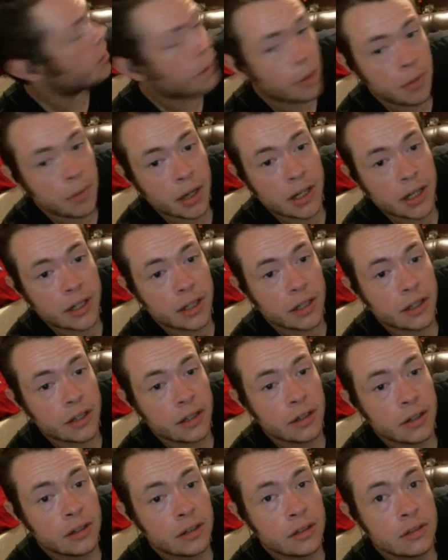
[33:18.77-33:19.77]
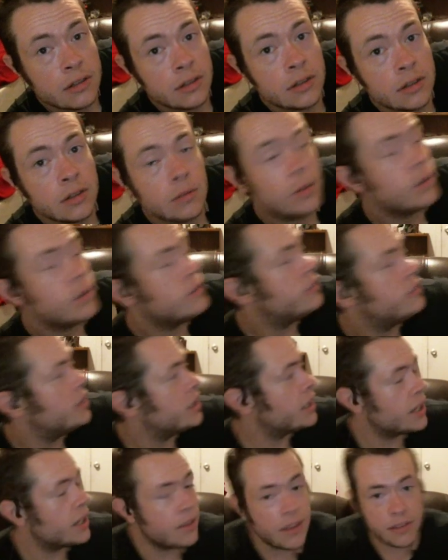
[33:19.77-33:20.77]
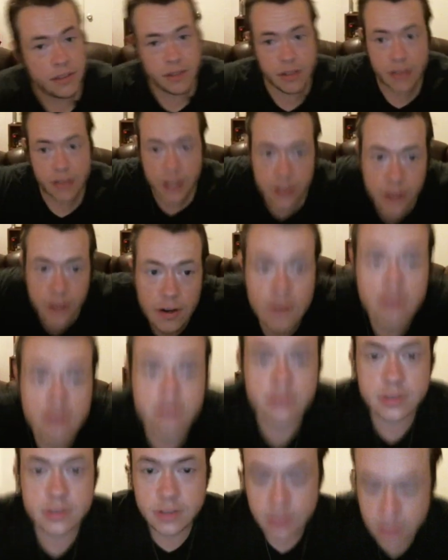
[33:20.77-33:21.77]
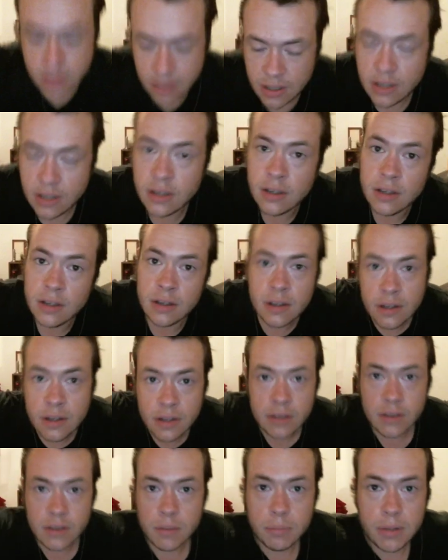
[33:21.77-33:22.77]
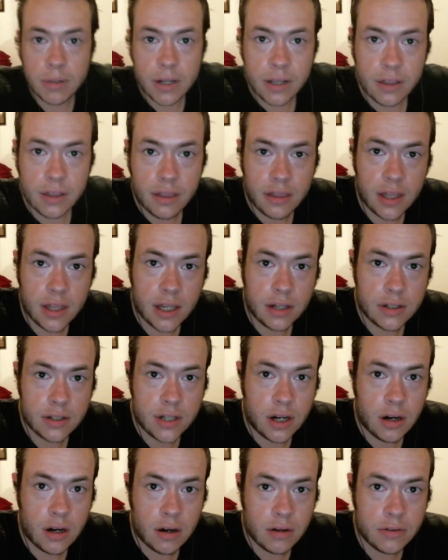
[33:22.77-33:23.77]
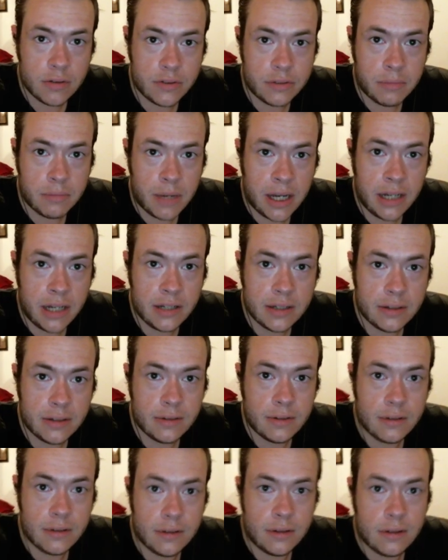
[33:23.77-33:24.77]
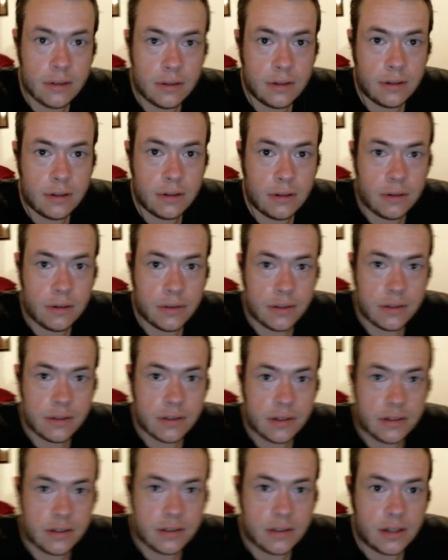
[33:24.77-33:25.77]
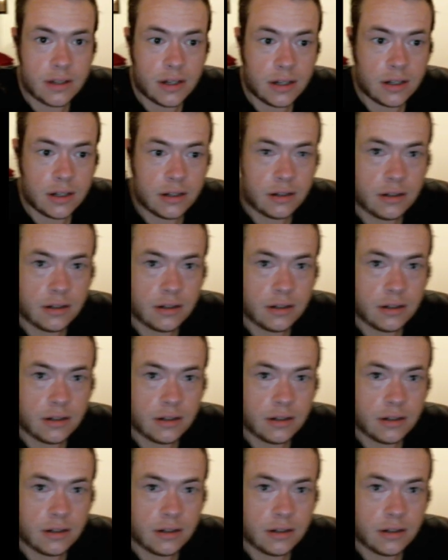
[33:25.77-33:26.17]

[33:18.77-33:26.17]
I'm not gonna... Well, fuck it. I think the thing turns. The bloody thing turns, mate. Oh, this is gonna suck.